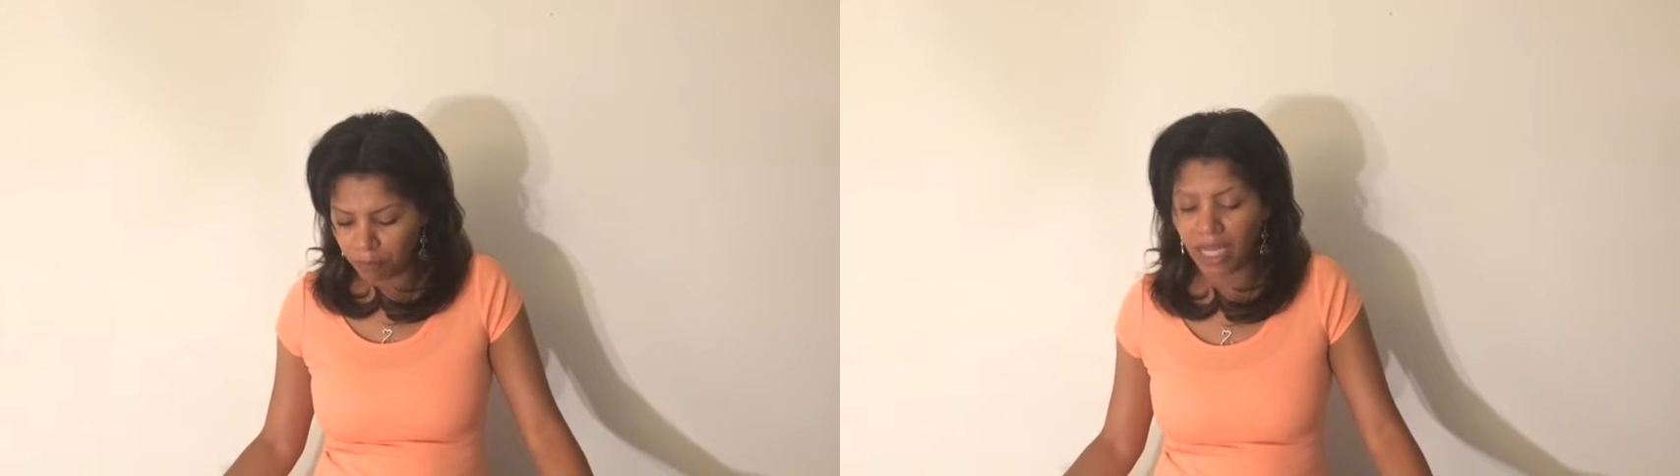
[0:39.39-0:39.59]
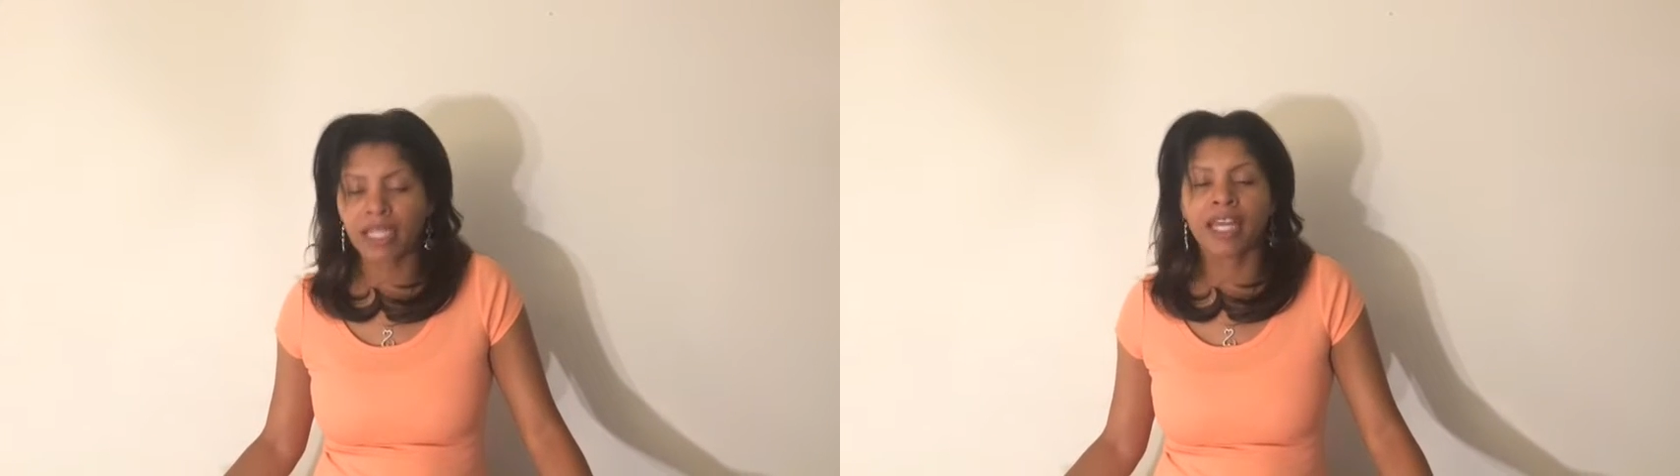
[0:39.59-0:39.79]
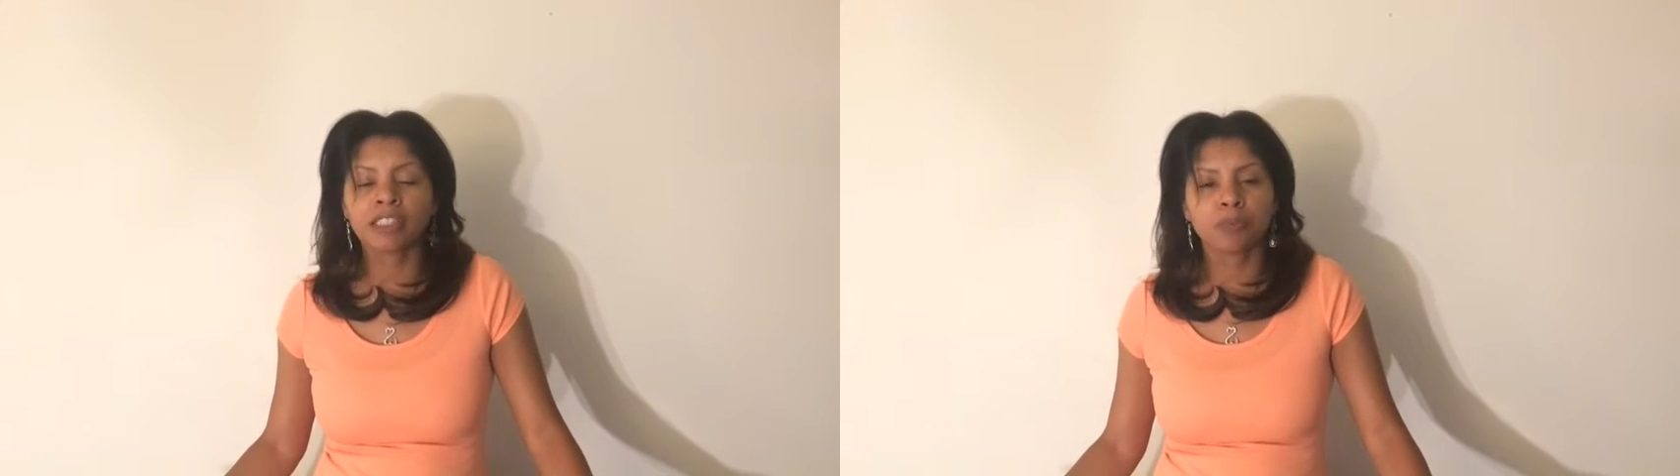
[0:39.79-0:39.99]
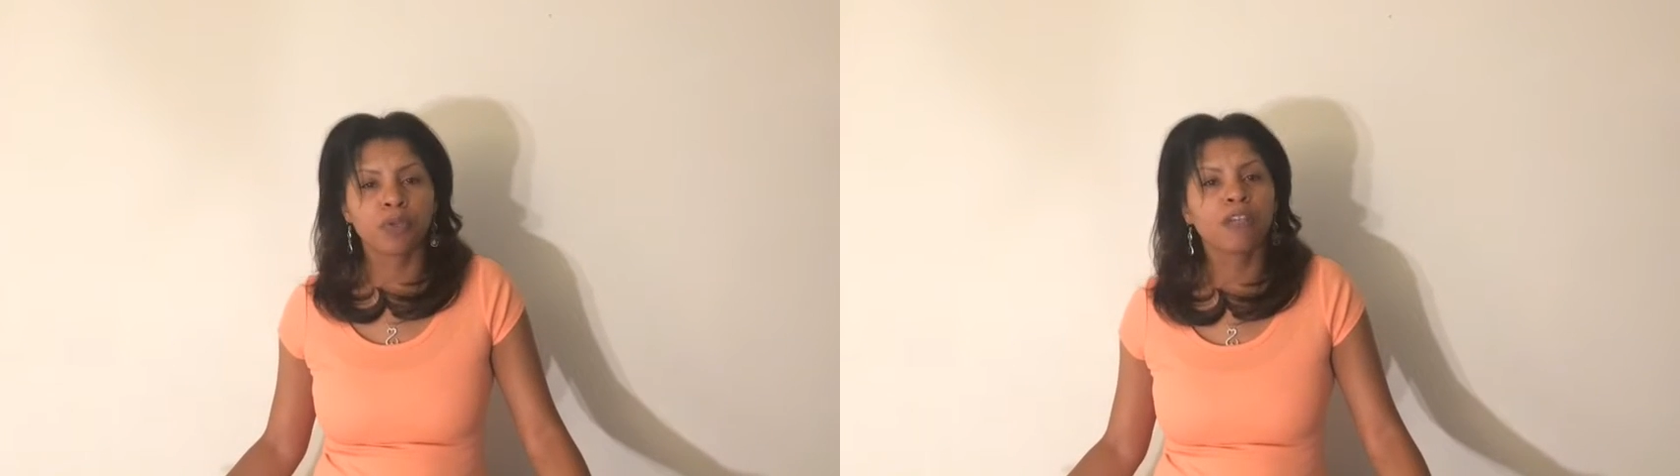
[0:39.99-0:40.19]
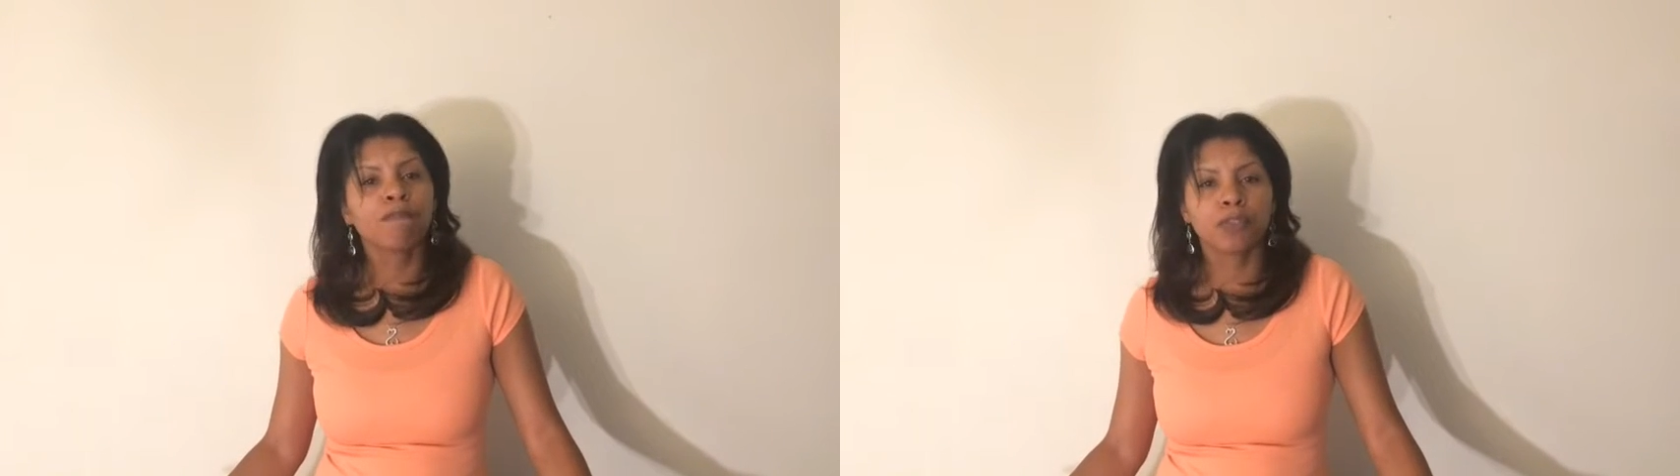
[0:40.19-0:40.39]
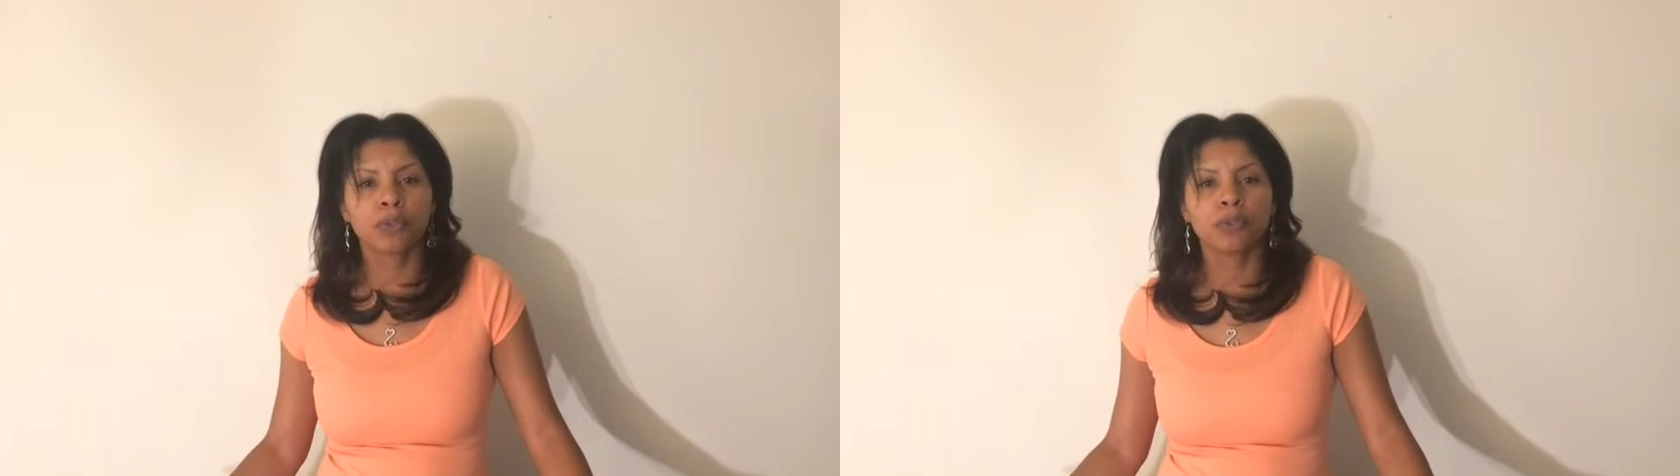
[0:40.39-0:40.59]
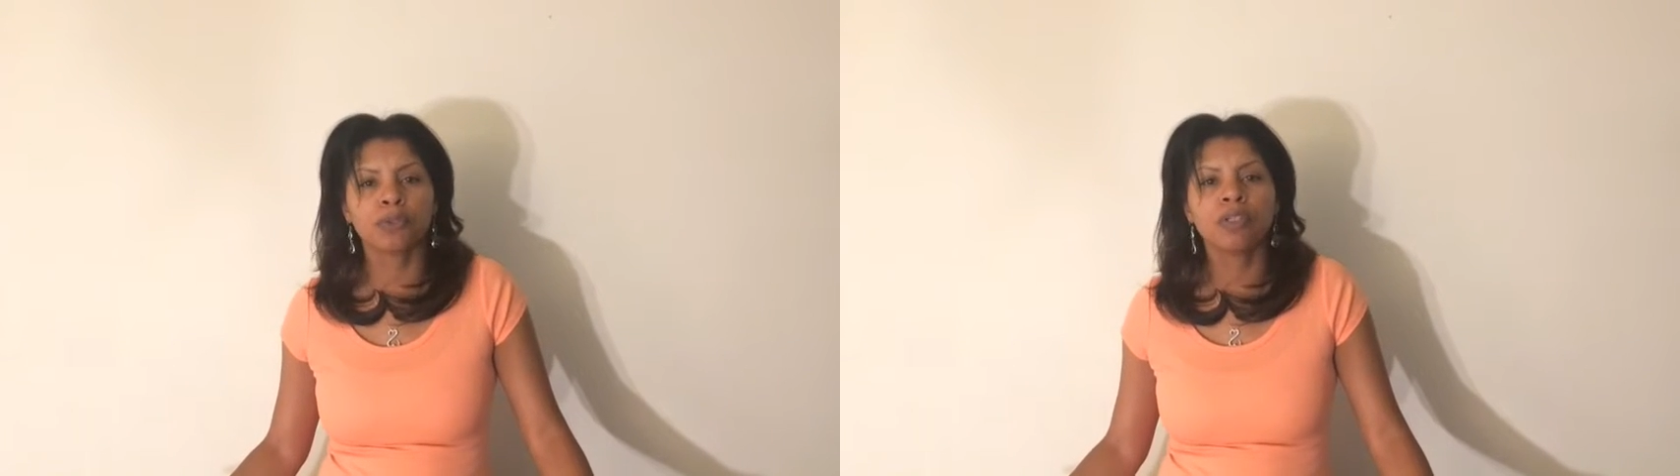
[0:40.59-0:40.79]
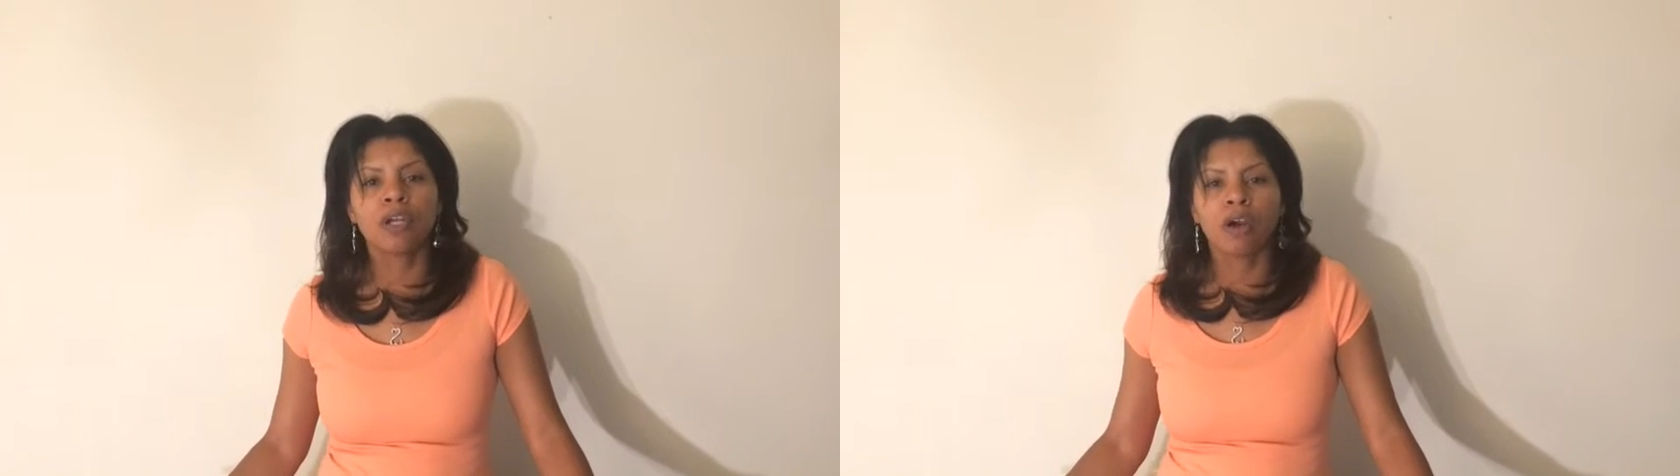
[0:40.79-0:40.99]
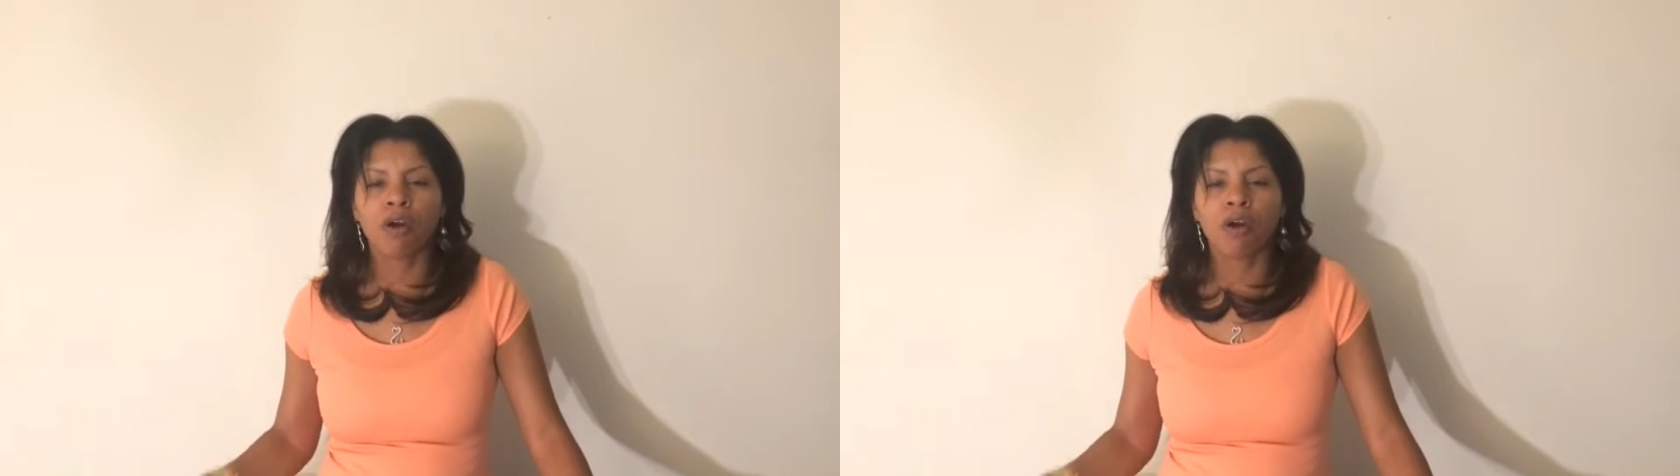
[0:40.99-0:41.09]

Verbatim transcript: might aspirate food